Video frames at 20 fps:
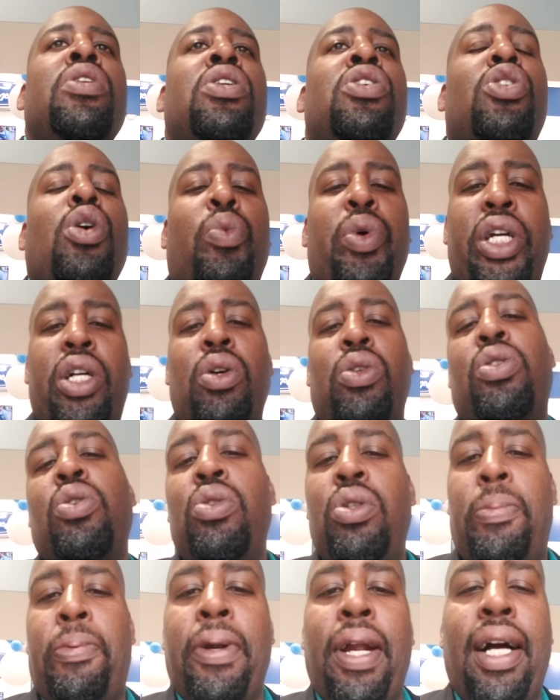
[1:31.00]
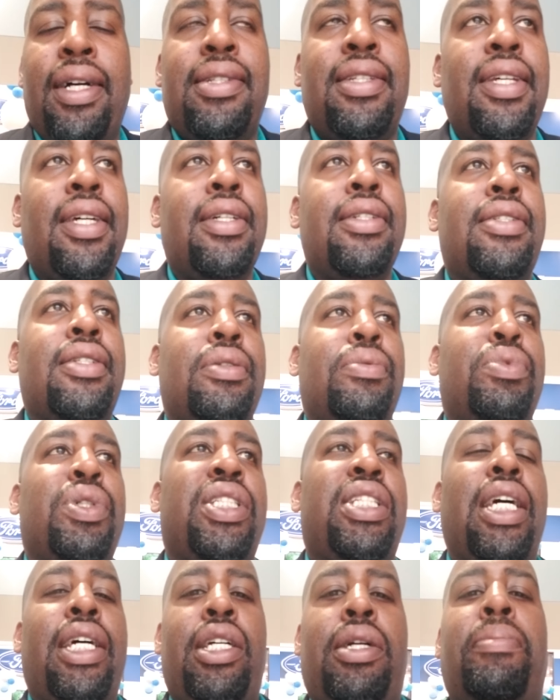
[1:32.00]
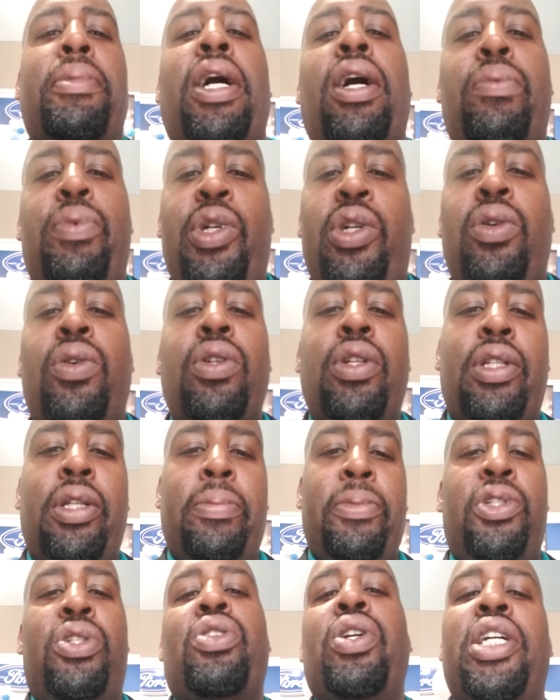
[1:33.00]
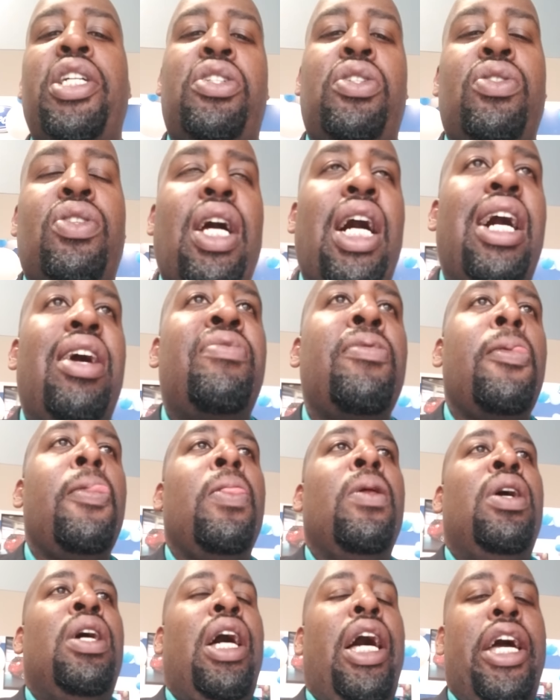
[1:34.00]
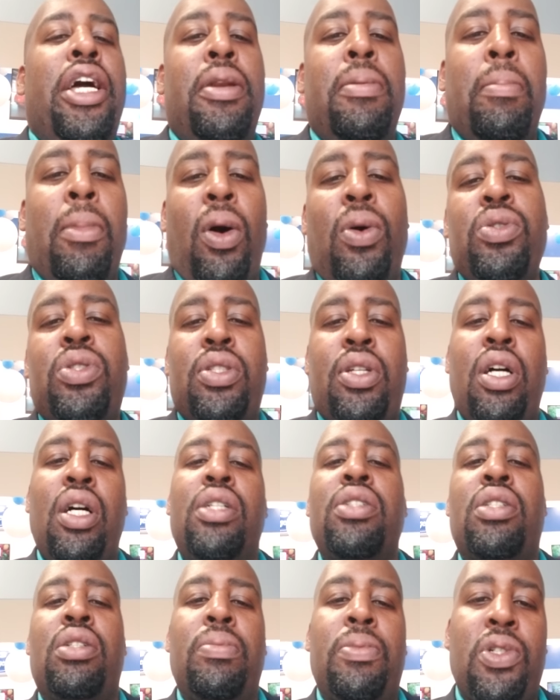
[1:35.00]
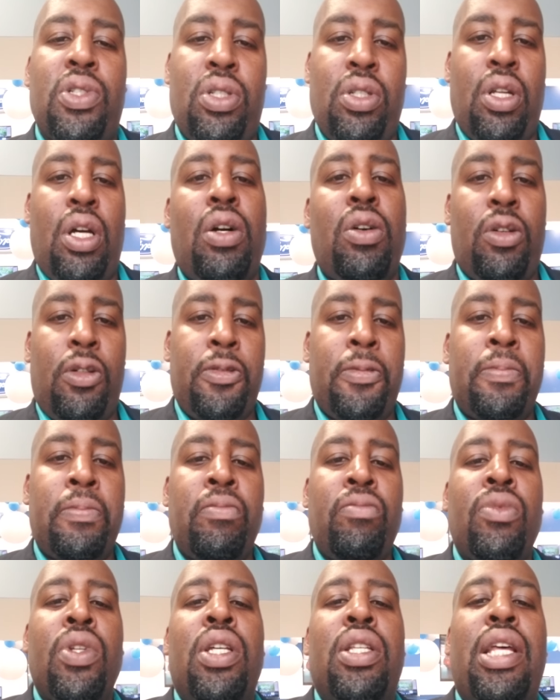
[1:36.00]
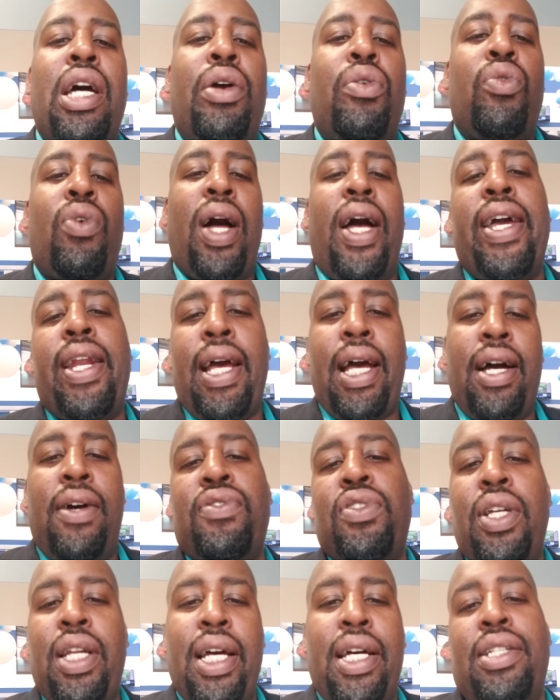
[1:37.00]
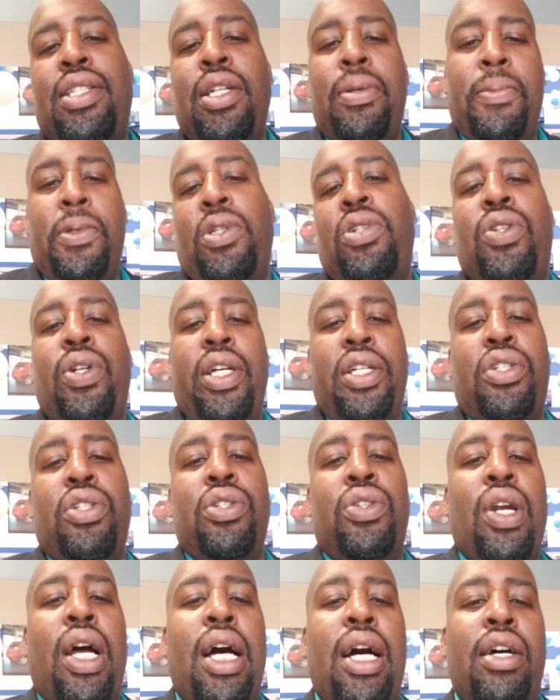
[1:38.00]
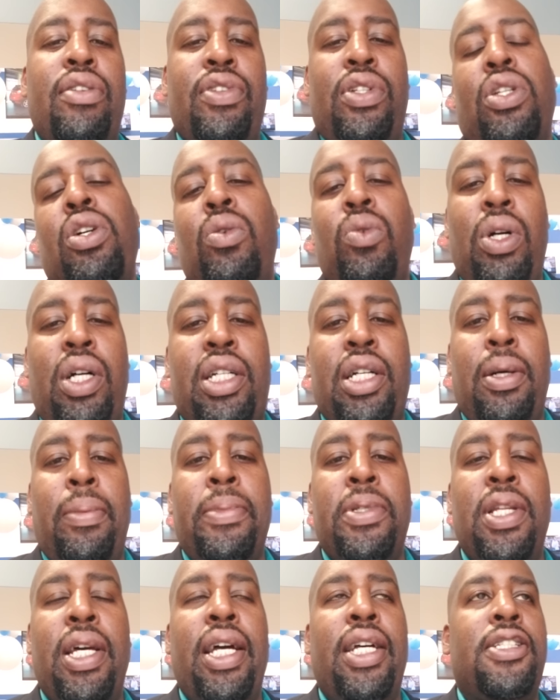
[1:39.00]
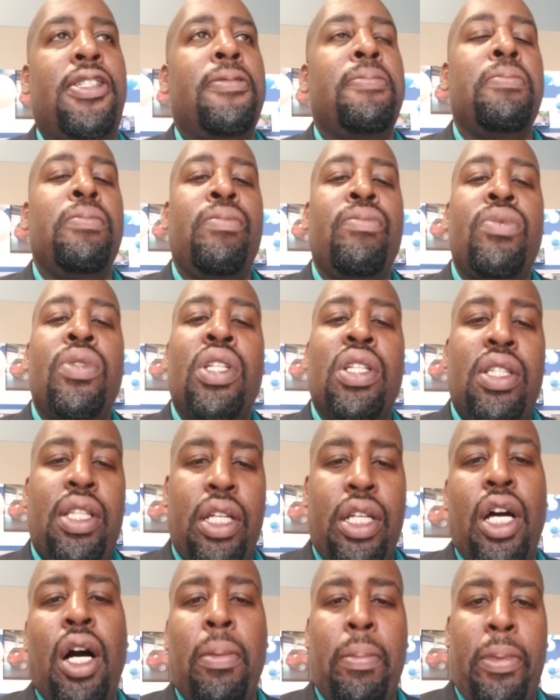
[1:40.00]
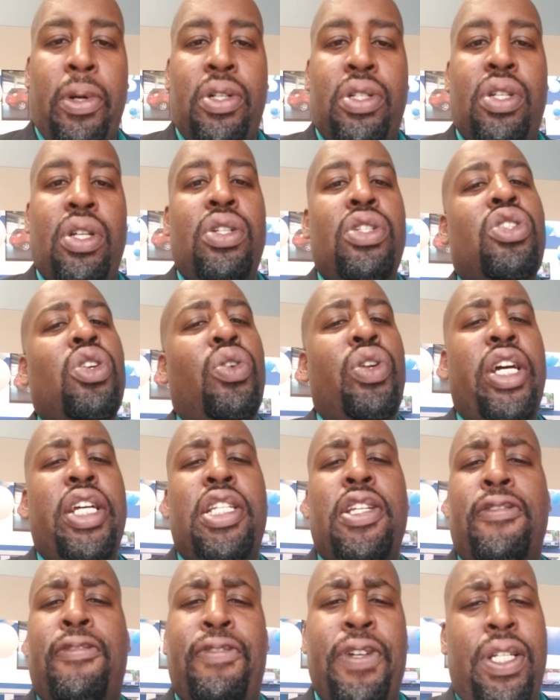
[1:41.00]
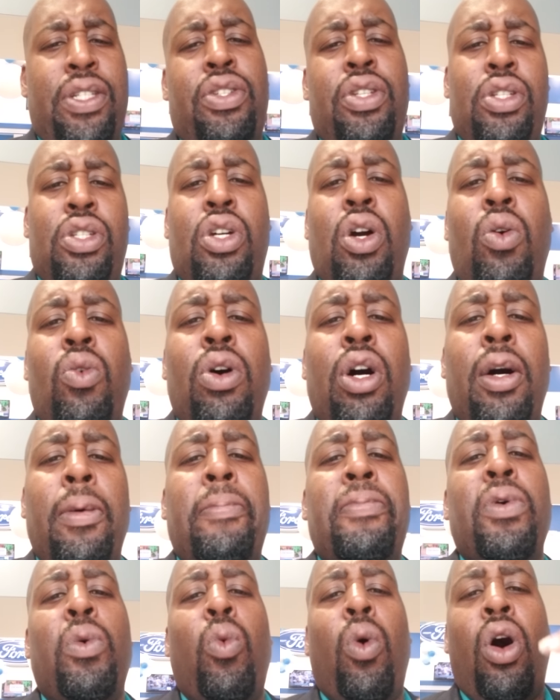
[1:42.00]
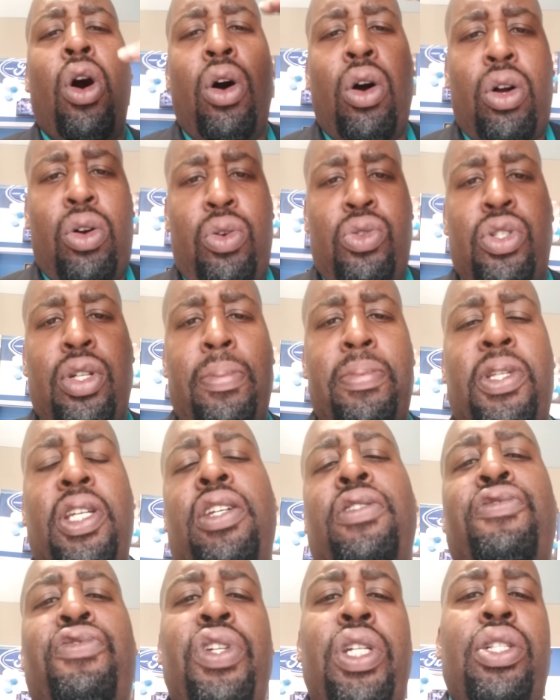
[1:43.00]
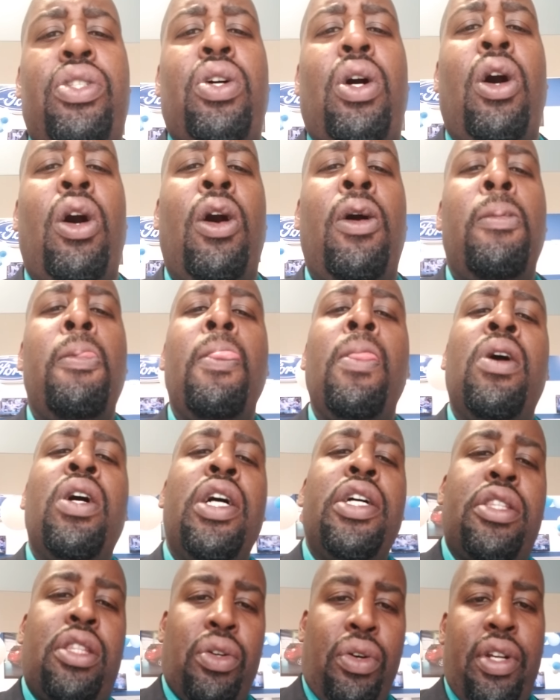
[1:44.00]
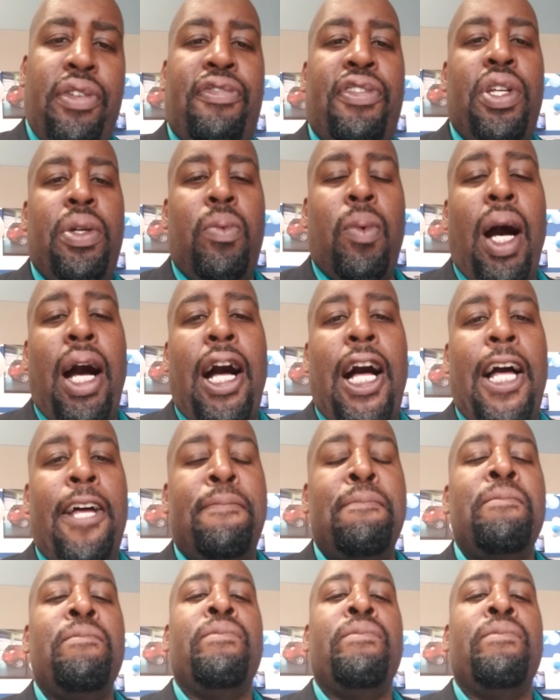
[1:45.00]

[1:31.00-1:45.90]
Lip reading: So we go through the process and we take them out. We go on the demonstration drive. And most customers know that right after that demonstration drive, you know what comes next? The numbers. So their defenses go up. The wall goes up 10 feet tall and 3 feet wide.